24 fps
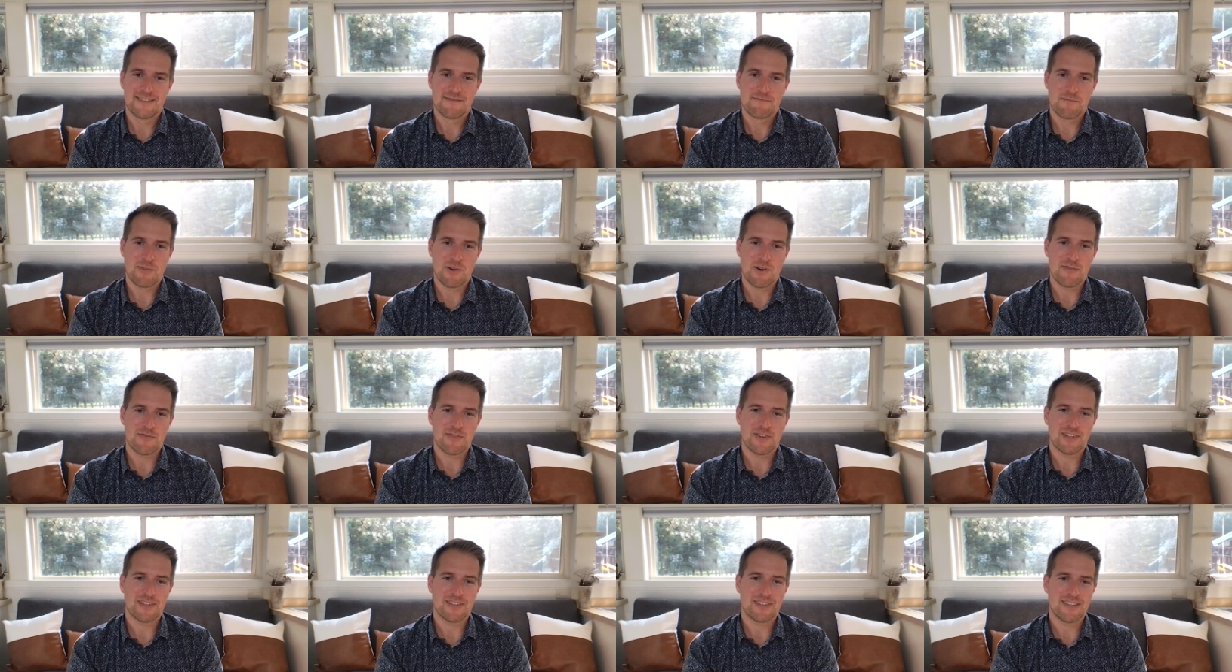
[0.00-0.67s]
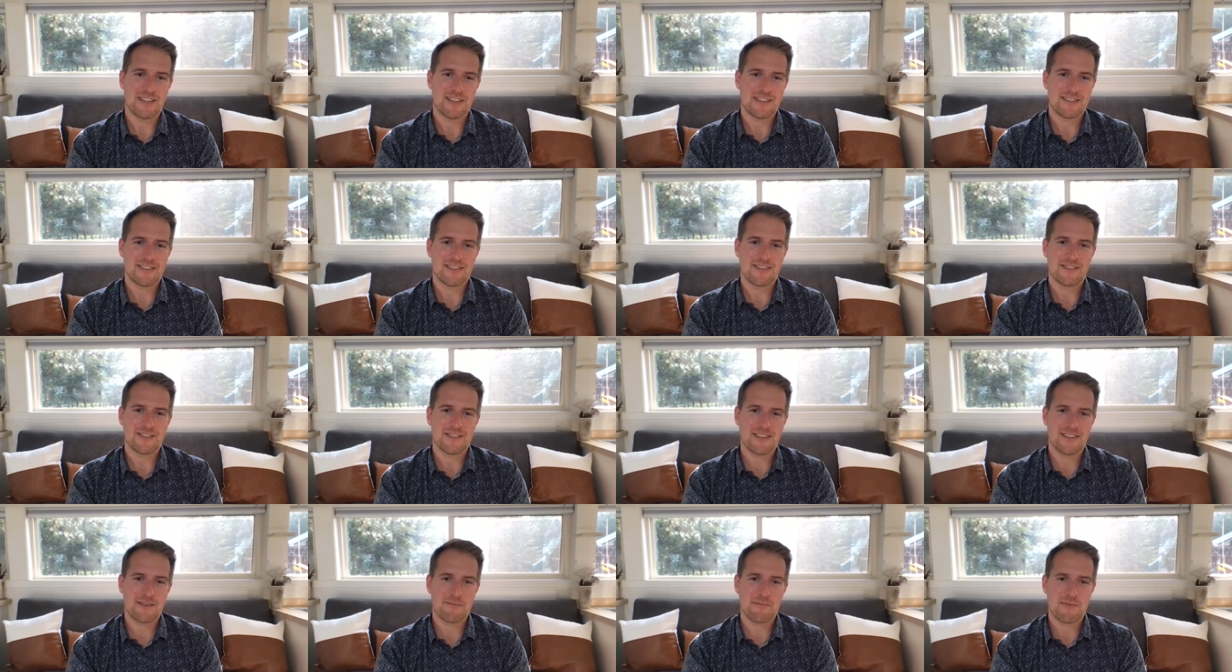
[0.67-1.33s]
Perfect. That
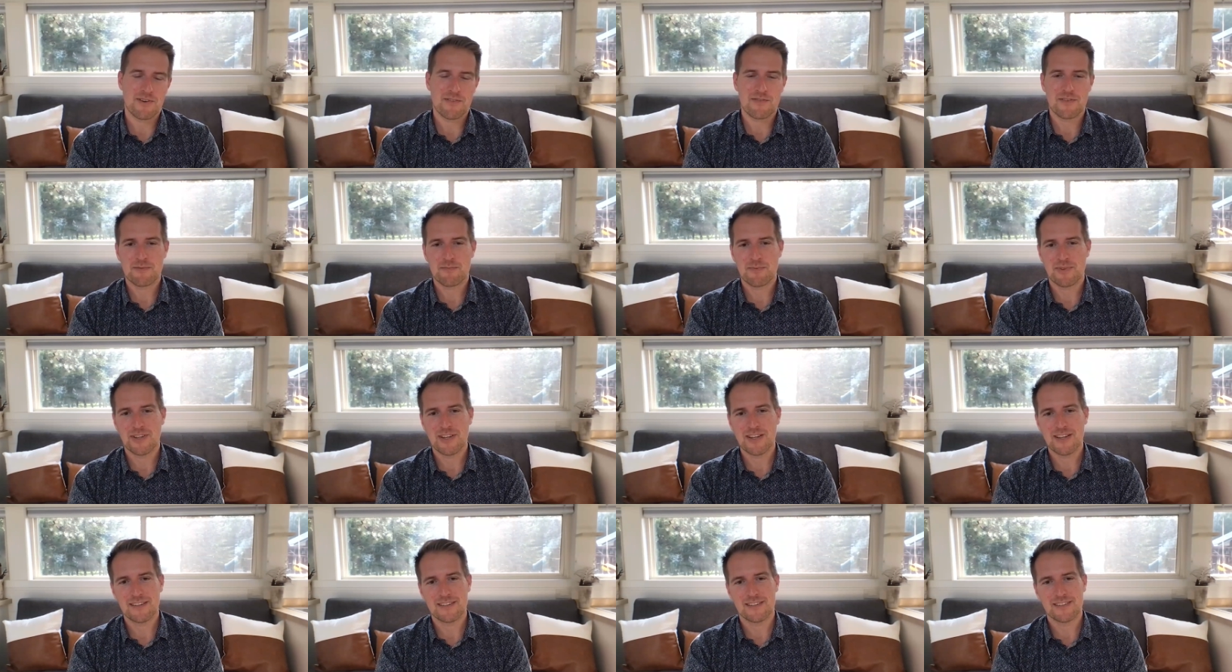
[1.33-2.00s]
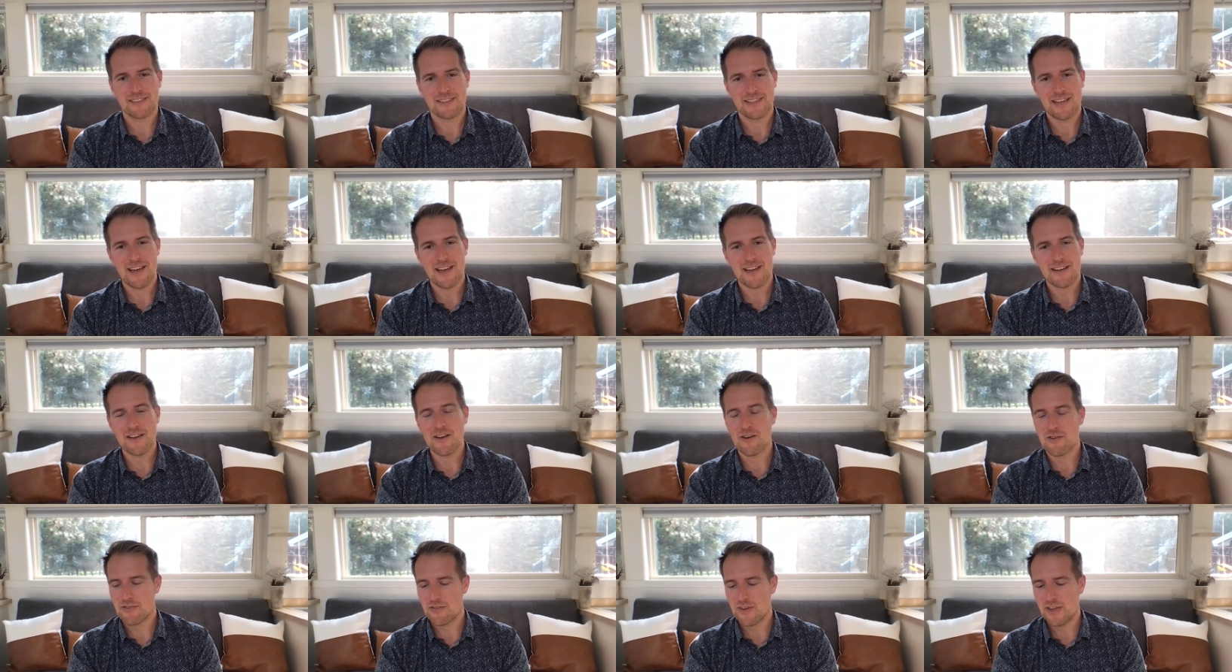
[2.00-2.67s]
sounds like a perfect plan. Yeah,
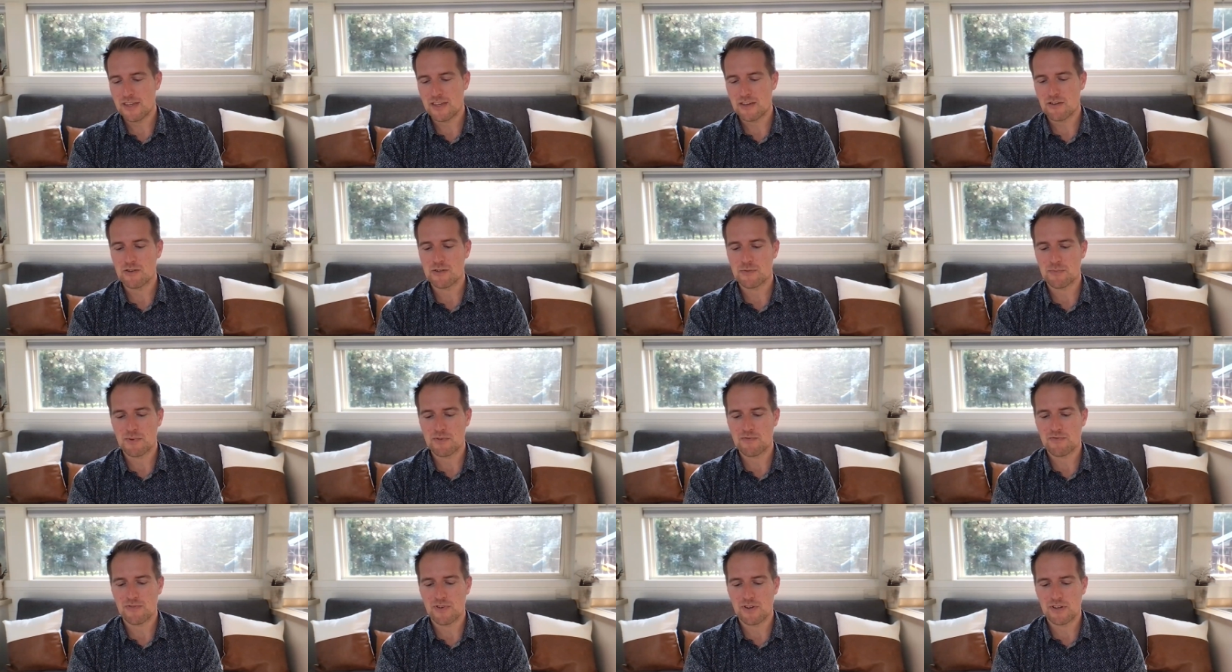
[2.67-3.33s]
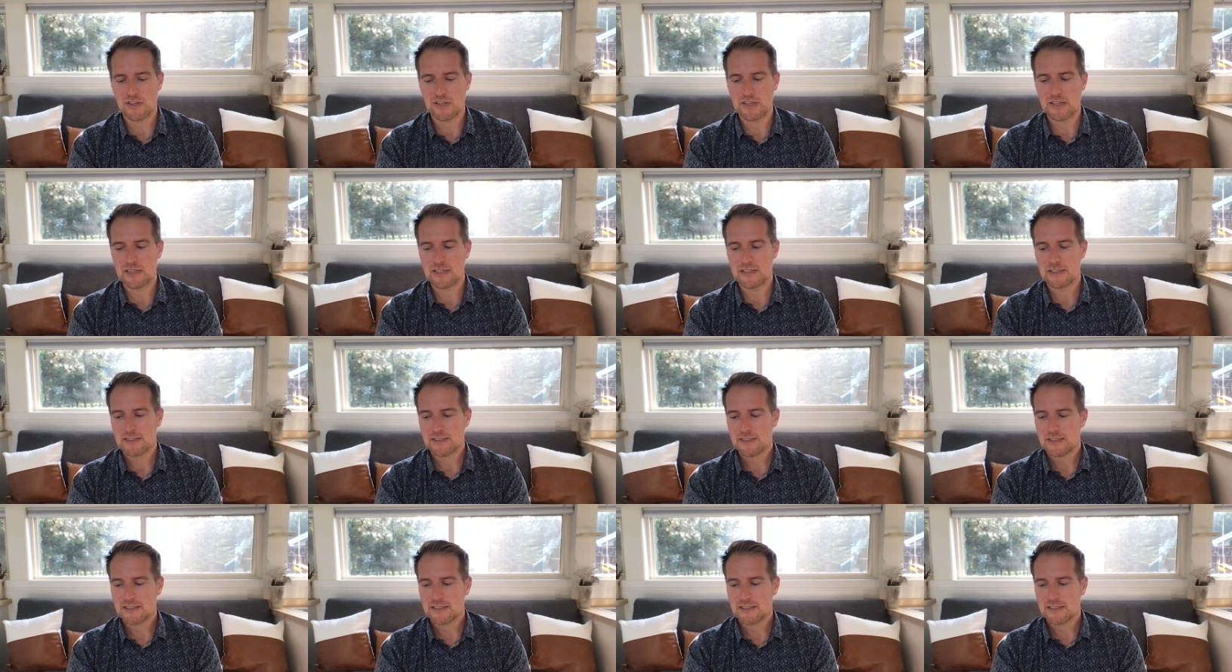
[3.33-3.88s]
no, thank you. It's been fun to